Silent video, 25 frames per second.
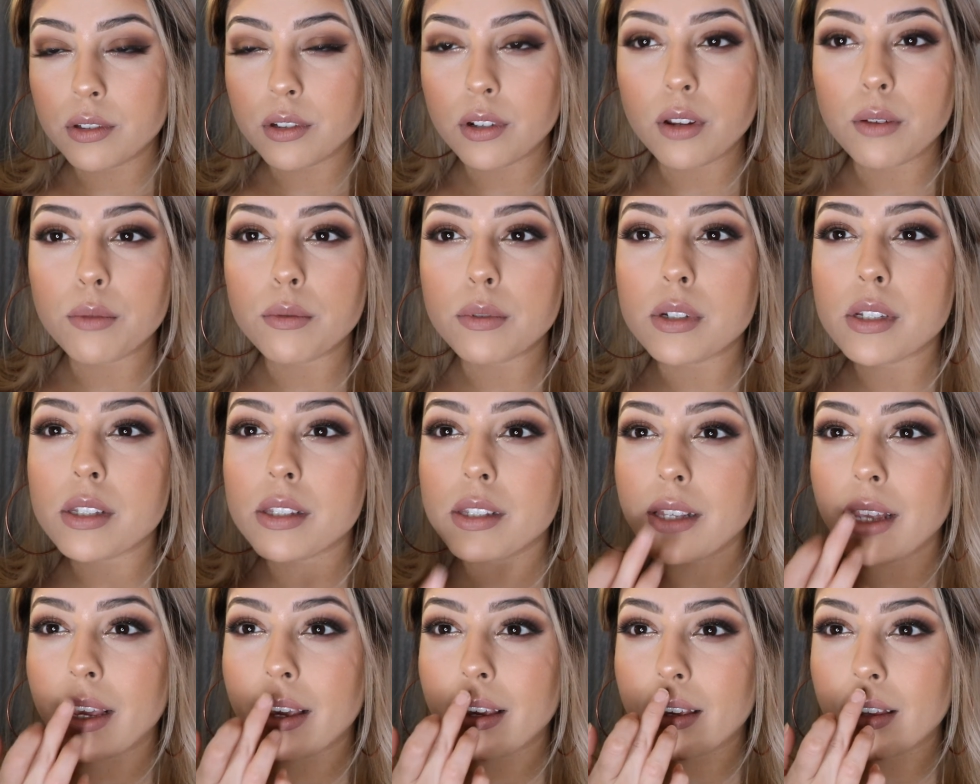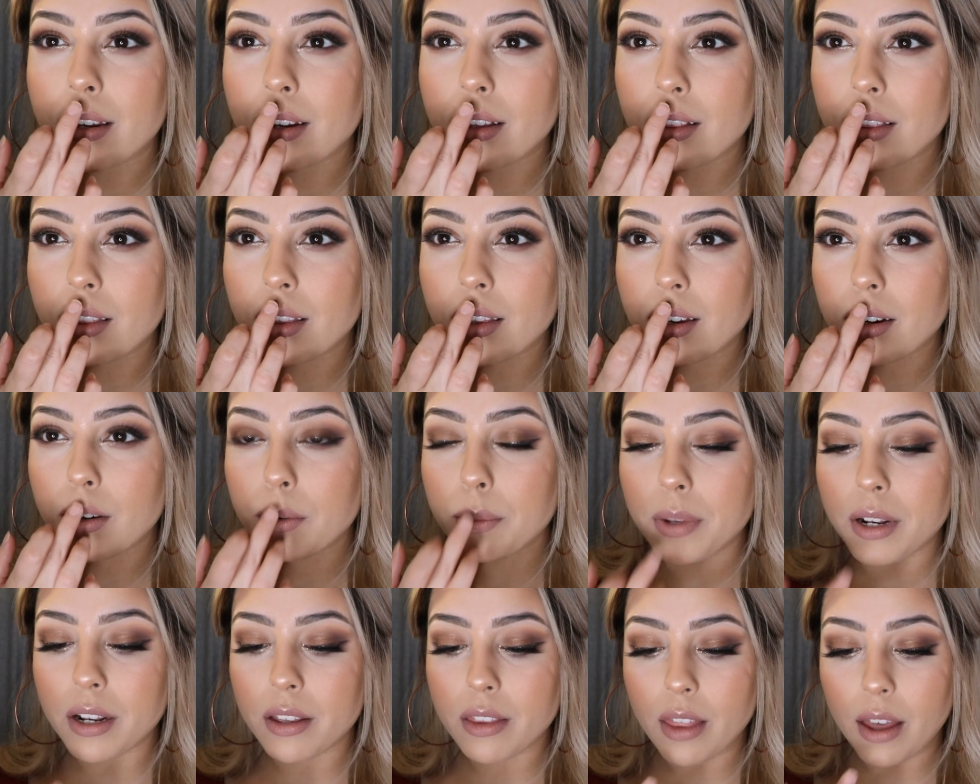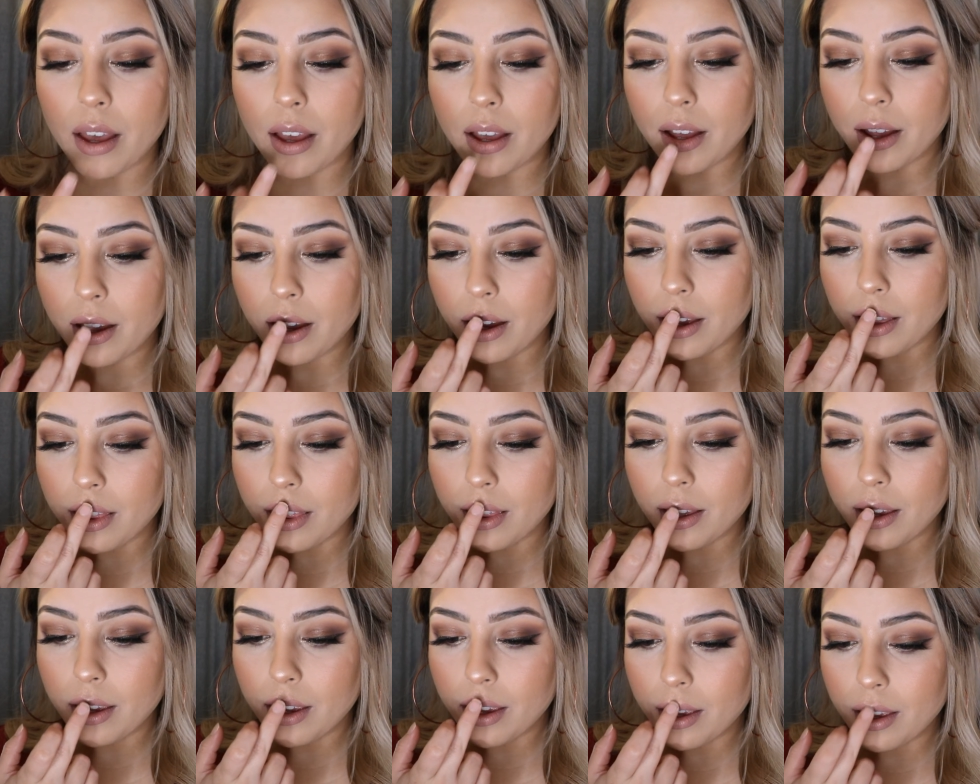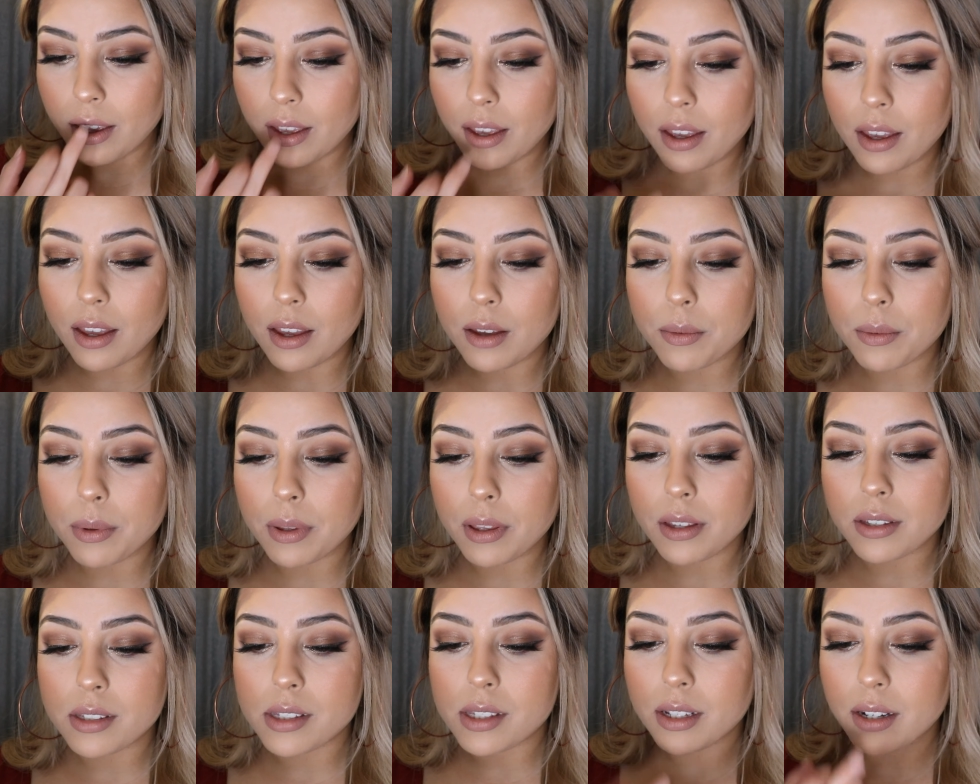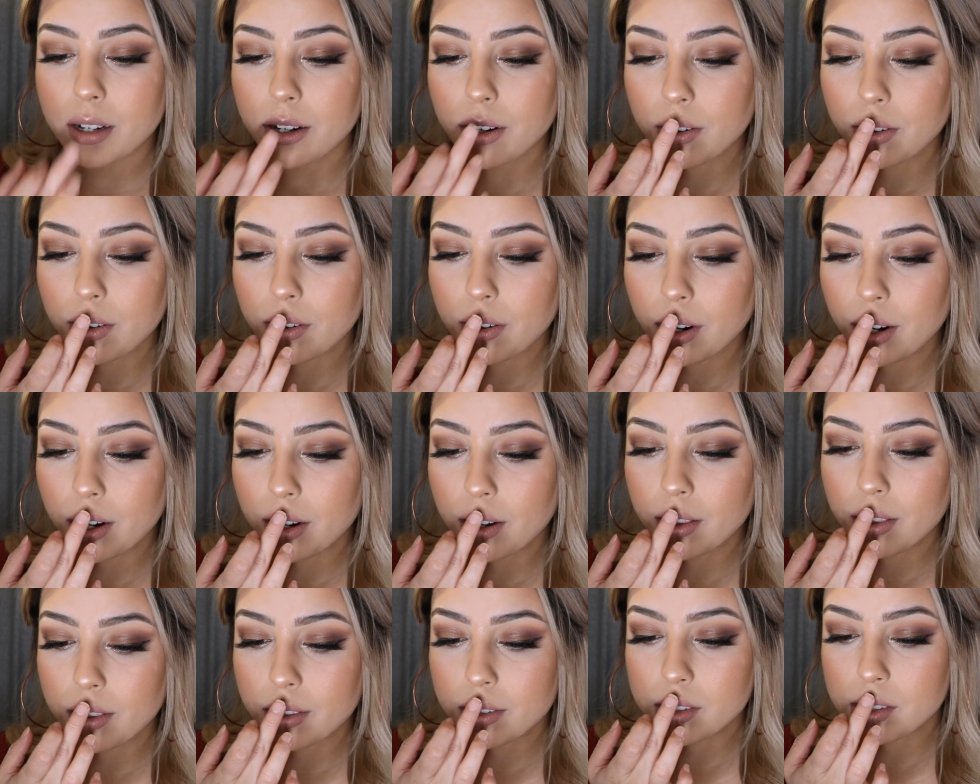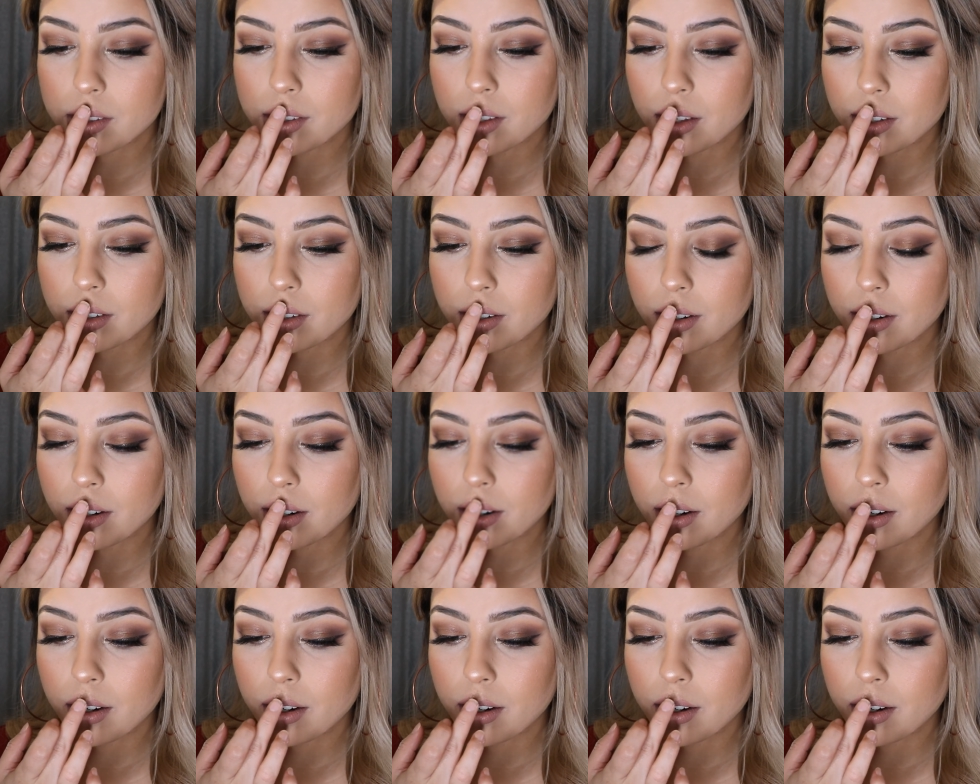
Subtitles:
I'm just taking a little bit of that highlight and placing it right in the center.